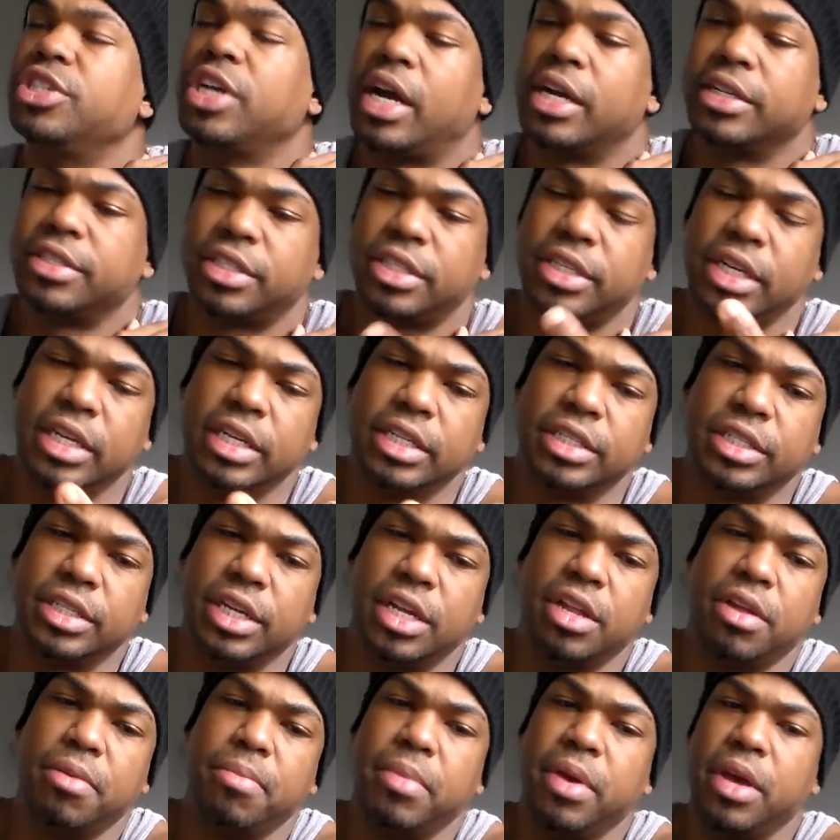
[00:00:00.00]
John Cena's
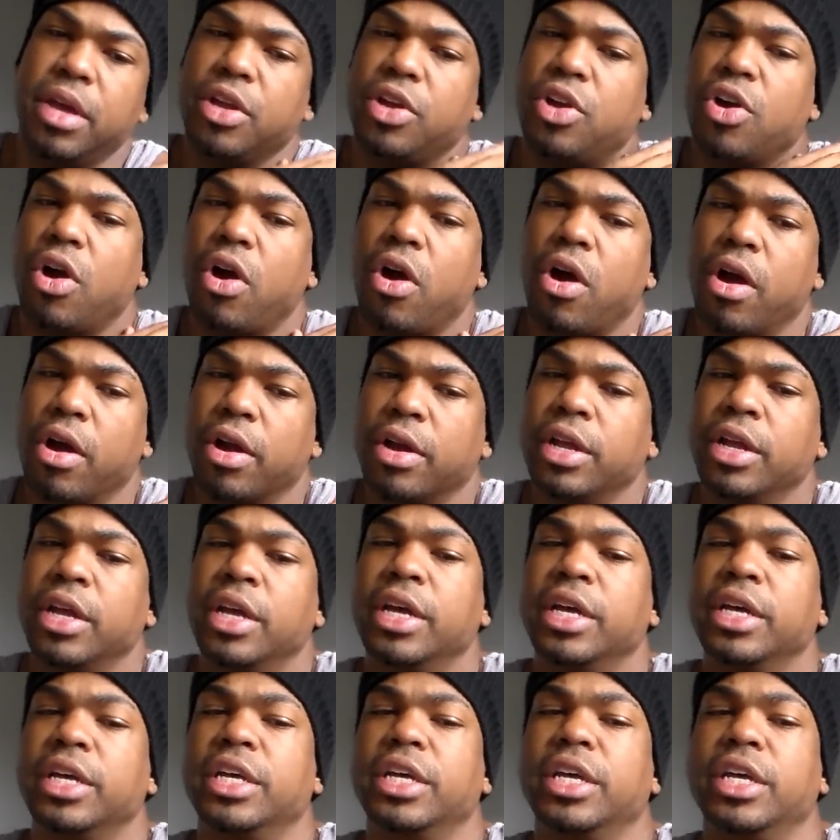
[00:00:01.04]
in the mid card.
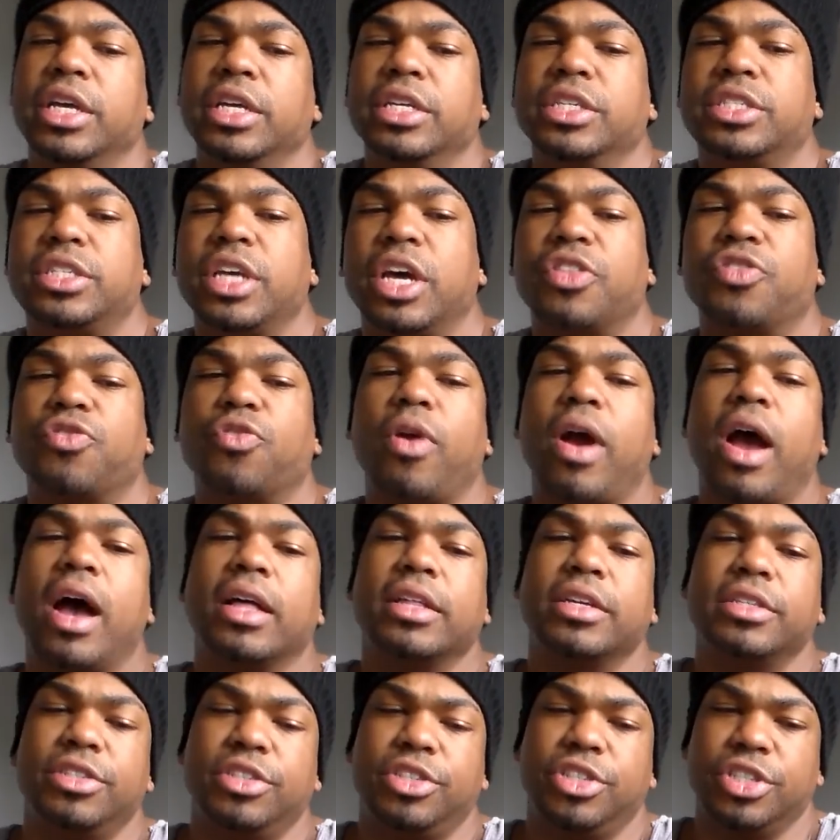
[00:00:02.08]
Seth
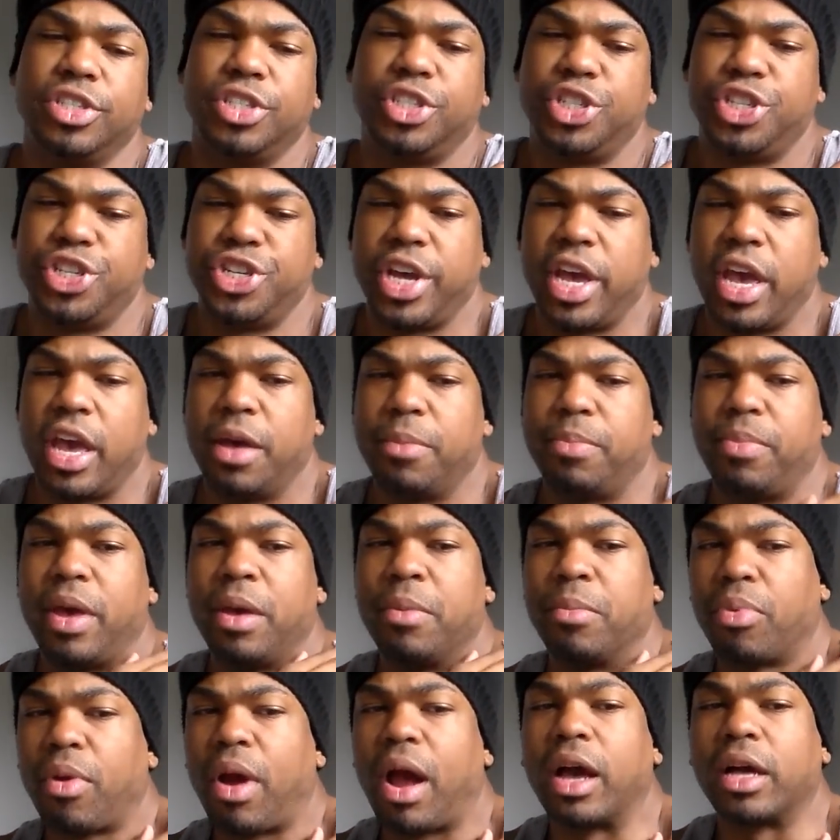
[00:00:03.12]
Rollins is champ,
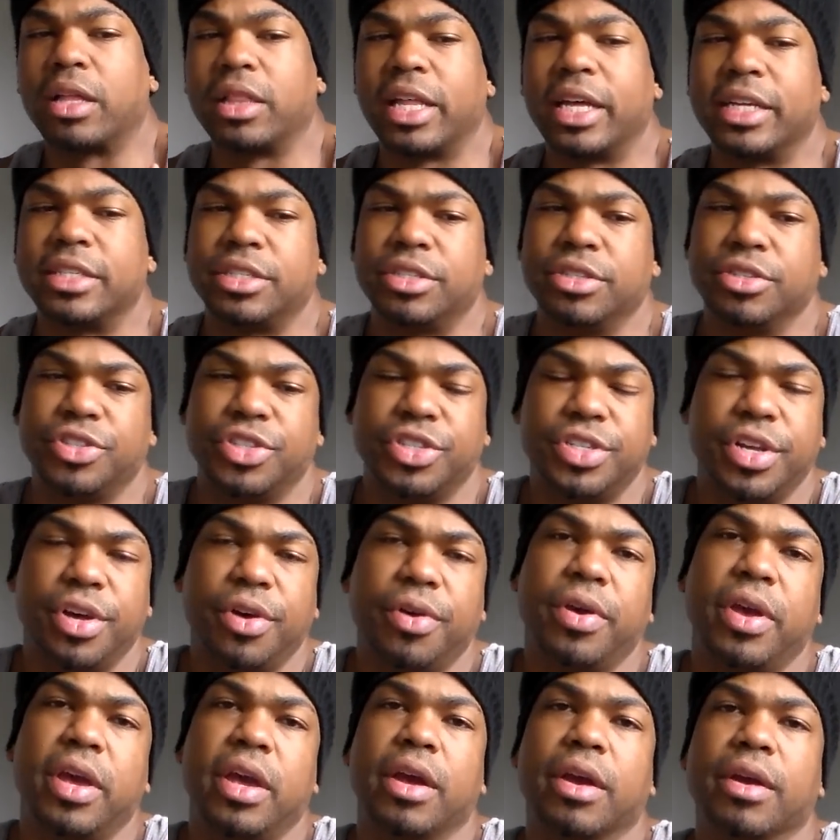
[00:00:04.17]
and Brock Lesnar's
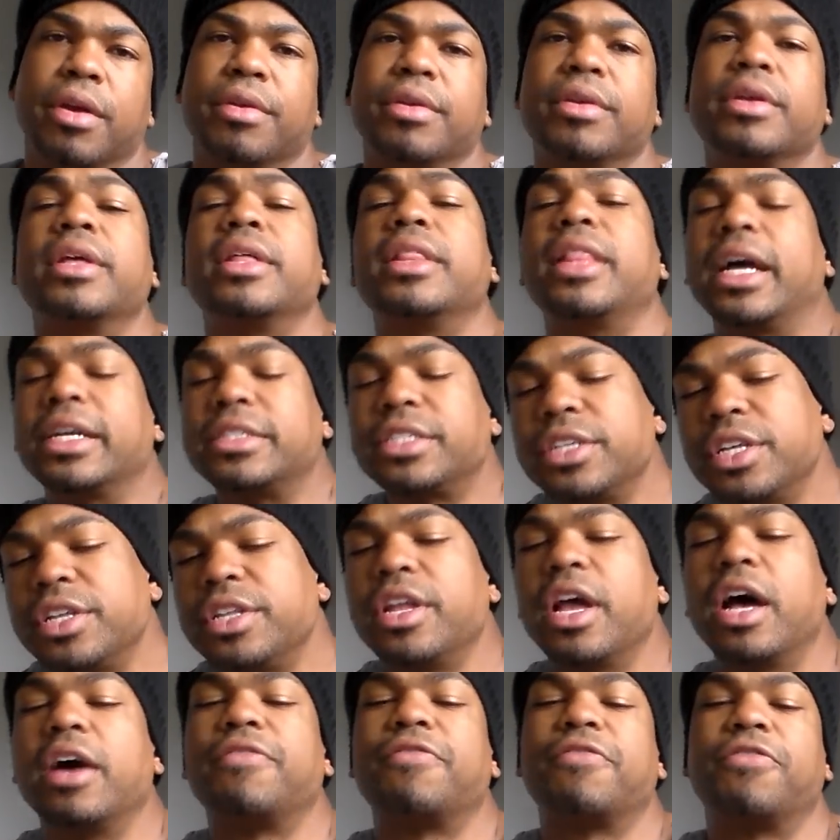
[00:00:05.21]
still here. That's
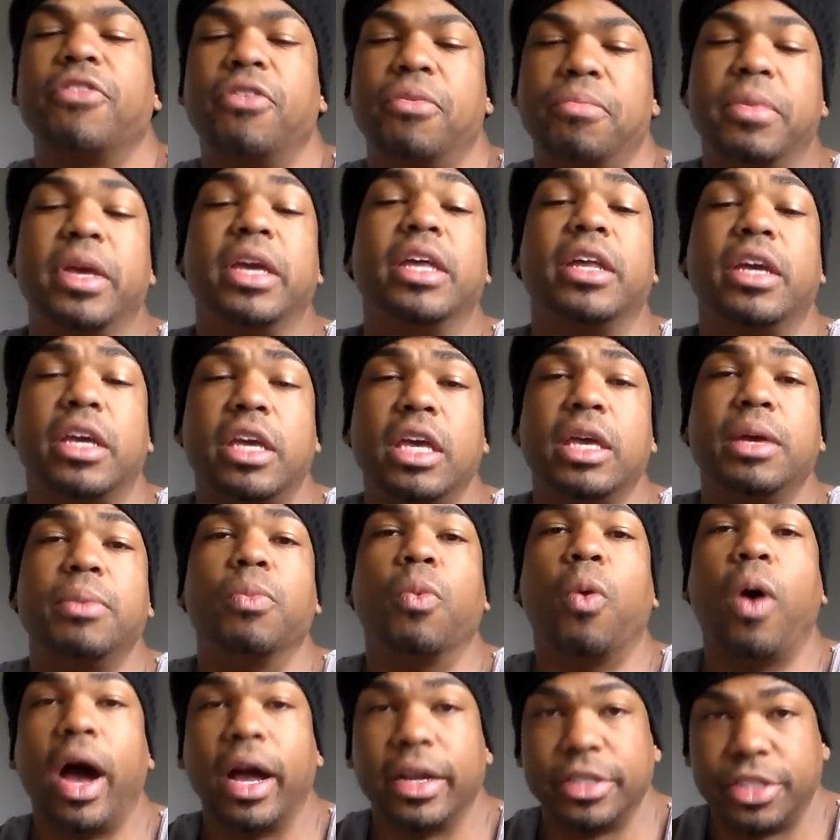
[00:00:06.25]
enough for me to
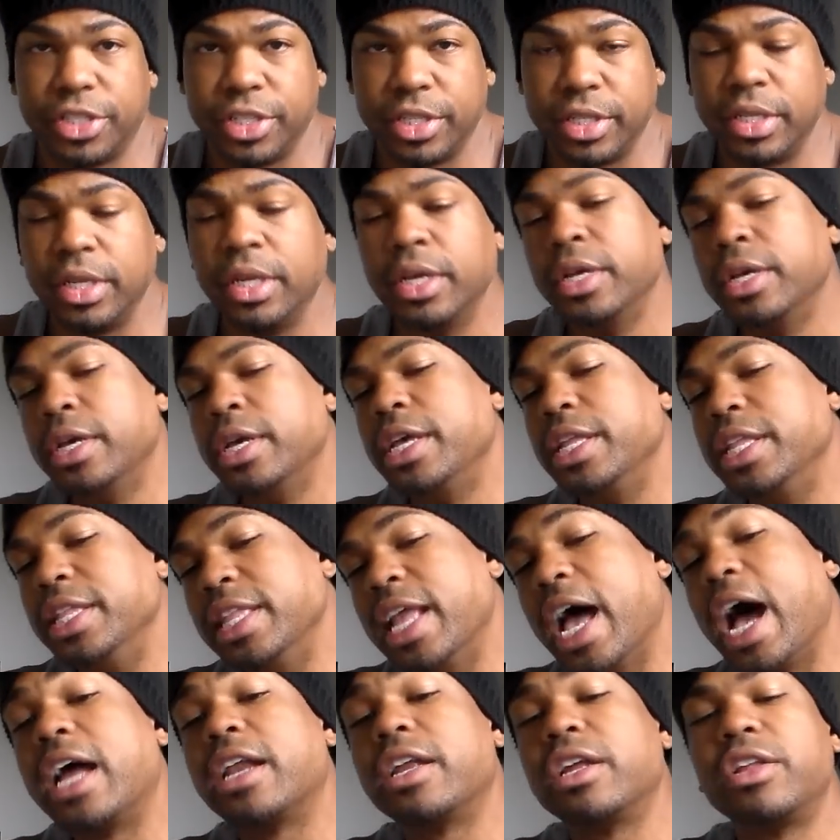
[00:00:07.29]
keep watching.
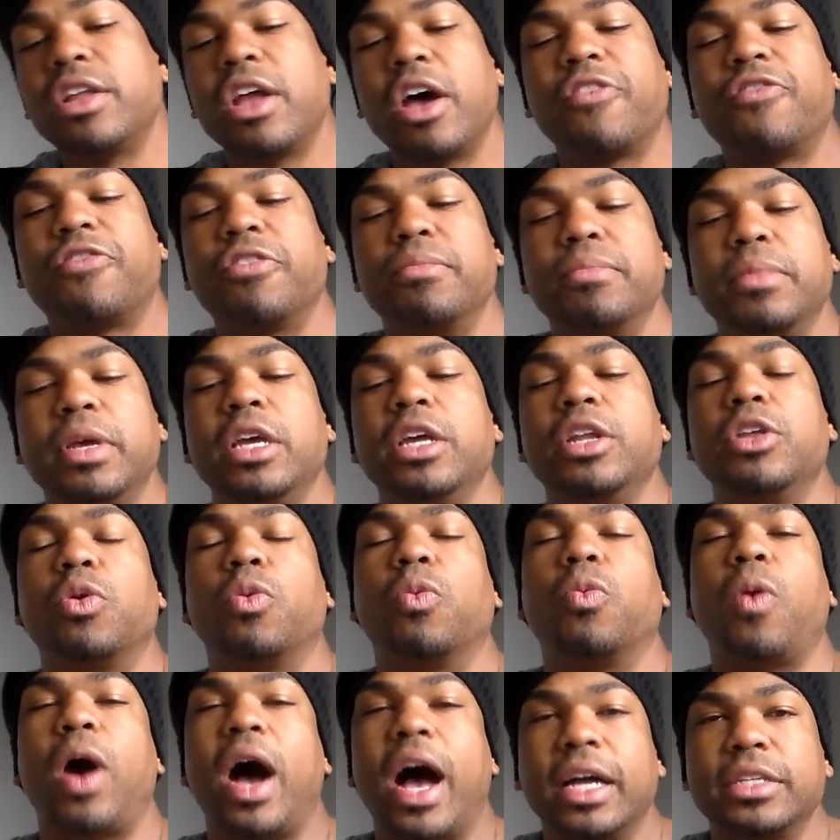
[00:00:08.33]
Not enough for me to
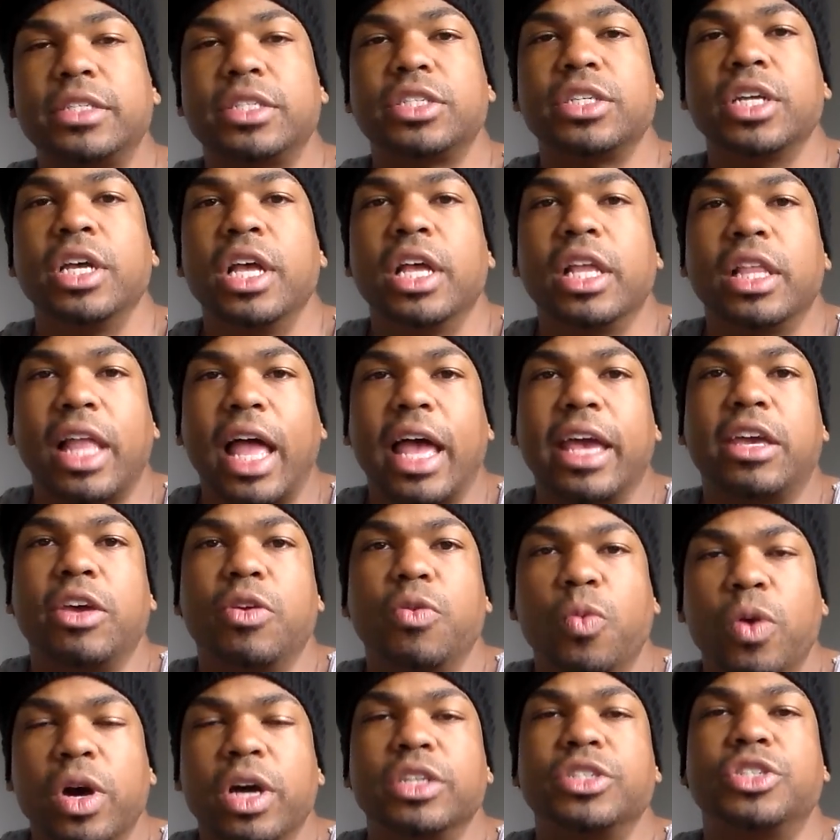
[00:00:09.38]
watch like
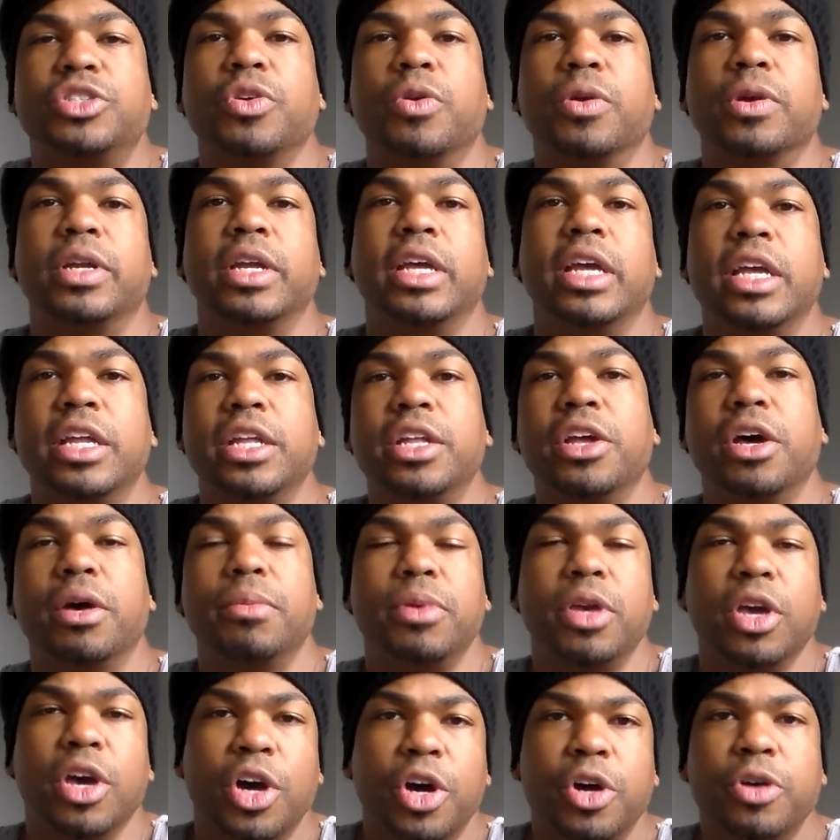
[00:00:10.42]
it was during the
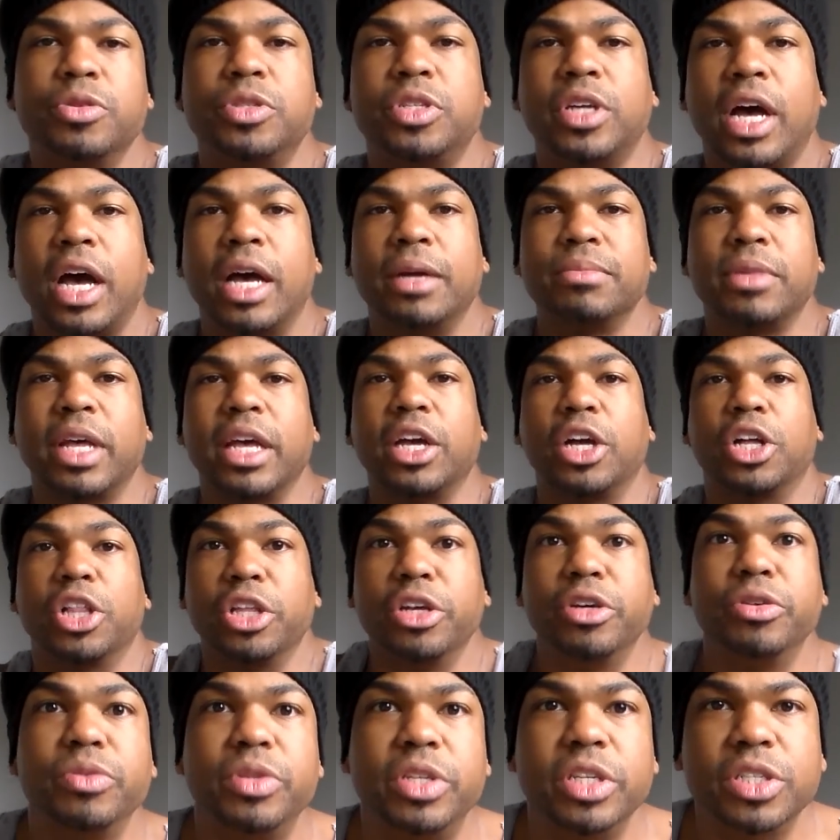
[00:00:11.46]
NWO time, like
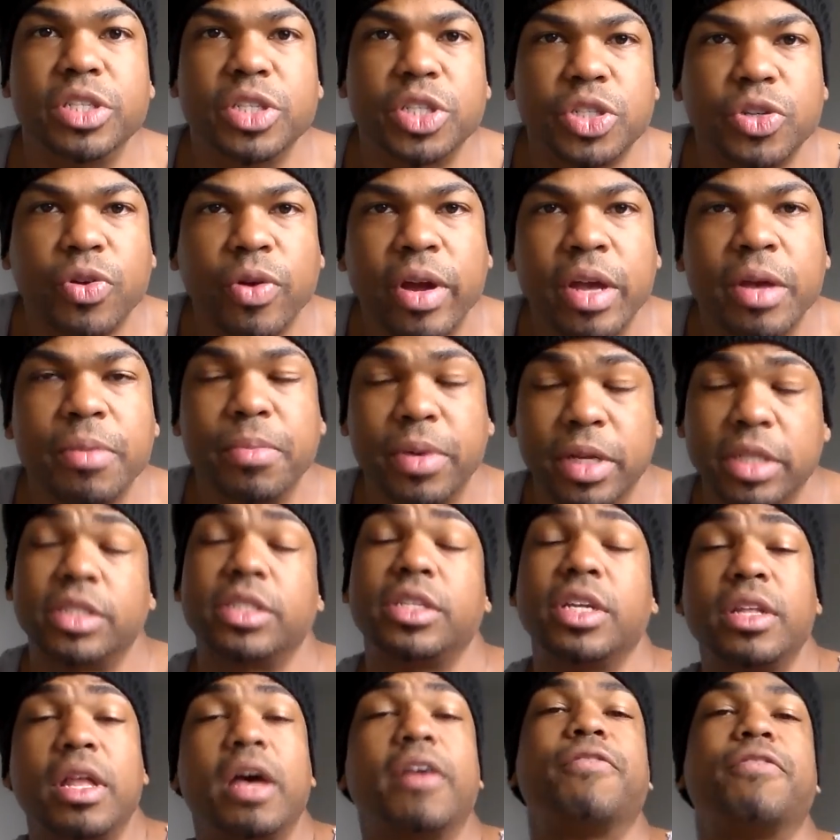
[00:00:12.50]
glued to the screen, but
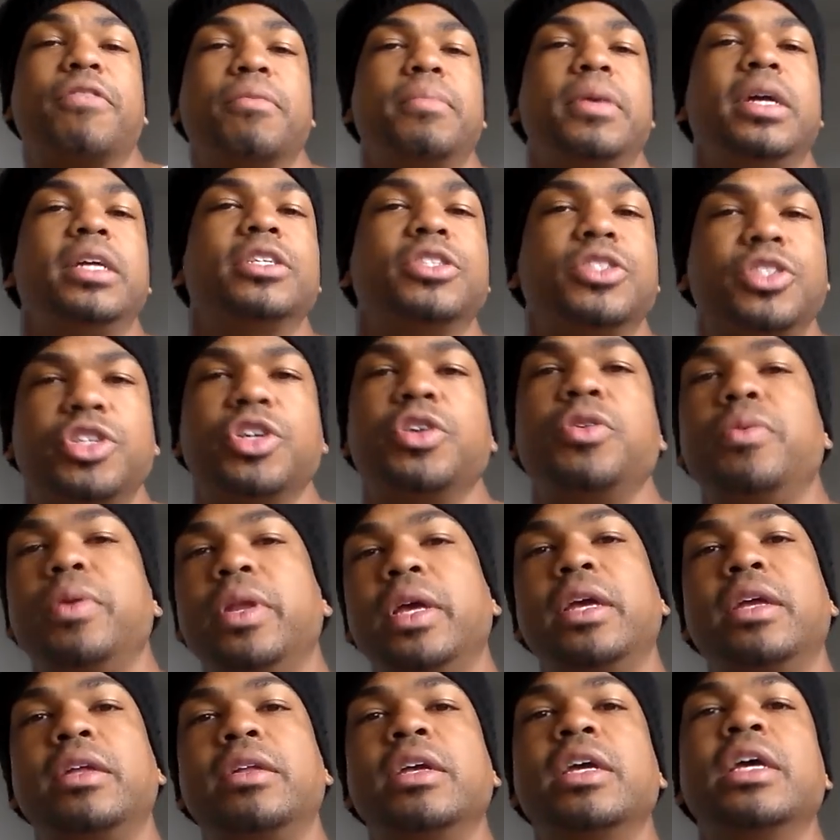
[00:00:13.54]
it's enough for me to
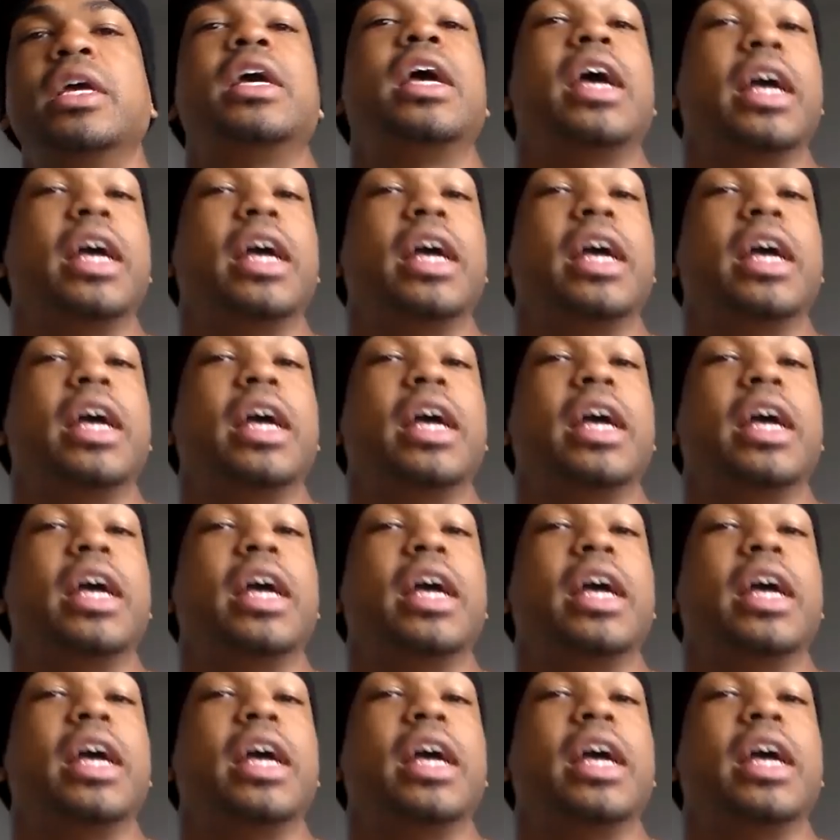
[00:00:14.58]
tune in